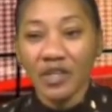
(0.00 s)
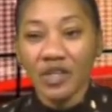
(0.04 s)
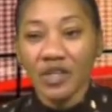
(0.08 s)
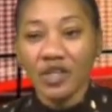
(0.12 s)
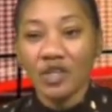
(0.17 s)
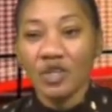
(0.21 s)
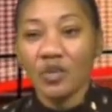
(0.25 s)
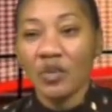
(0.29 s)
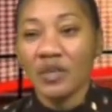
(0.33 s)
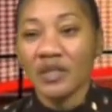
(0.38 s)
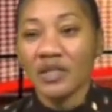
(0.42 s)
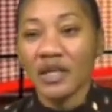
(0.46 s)

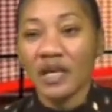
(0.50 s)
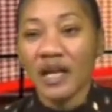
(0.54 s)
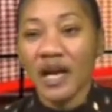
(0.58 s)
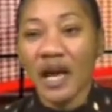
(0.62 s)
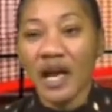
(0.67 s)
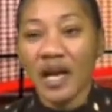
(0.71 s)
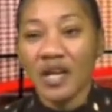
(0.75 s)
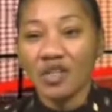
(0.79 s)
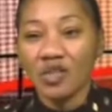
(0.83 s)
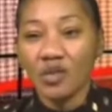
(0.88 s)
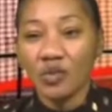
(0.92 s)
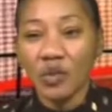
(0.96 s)
She was a
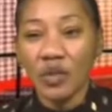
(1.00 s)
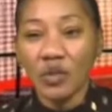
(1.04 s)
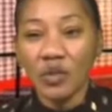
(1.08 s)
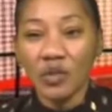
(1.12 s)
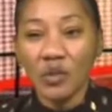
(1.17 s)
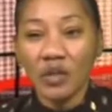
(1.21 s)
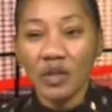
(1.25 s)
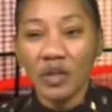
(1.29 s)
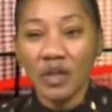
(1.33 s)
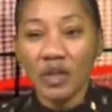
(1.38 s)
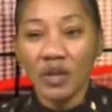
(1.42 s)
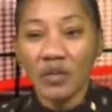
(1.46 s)
casual
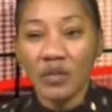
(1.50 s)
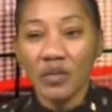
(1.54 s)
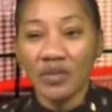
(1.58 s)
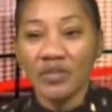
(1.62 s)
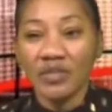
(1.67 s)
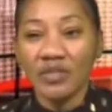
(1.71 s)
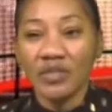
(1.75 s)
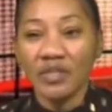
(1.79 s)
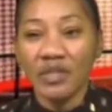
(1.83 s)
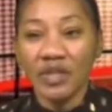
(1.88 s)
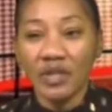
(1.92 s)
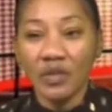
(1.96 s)
worker with
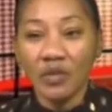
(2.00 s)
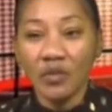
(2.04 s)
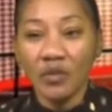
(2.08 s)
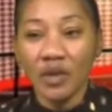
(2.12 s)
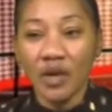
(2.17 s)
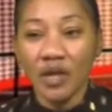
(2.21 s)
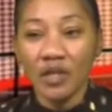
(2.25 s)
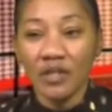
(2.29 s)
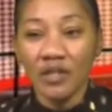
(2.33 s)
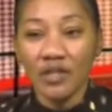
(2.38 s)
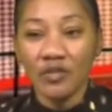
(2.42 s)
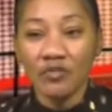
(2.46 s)
the Diego
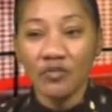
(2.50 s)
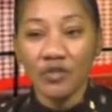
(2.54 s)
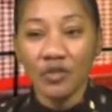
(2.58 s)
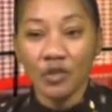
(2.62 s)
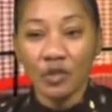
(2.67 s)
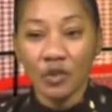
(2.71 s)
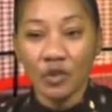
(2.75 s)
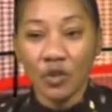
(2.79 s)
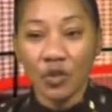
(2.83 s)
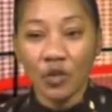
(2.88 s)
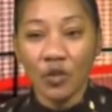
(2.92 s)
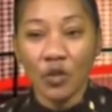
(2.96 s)
Martin
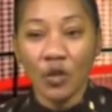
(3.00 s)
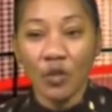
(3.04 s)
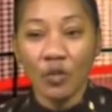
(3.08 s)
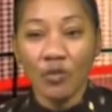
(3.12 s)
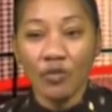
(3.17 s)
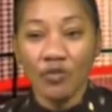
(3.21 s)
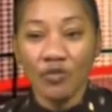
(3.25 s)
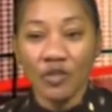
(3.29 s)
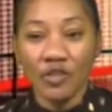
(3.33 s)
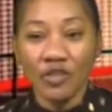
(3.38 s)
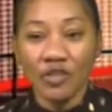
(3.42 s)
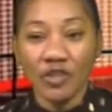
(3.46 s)
Regional
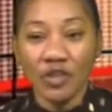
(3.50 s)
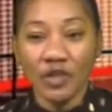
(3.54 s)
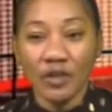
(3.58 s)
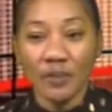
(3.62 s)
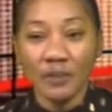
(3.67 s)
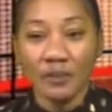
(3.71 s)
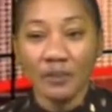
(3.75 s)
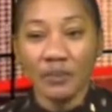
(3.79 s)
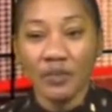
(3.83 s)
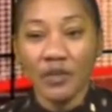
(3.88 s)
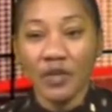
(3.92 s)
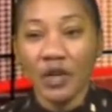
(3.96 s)

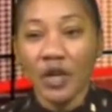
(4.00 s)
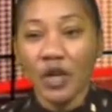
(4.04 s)
Corporation.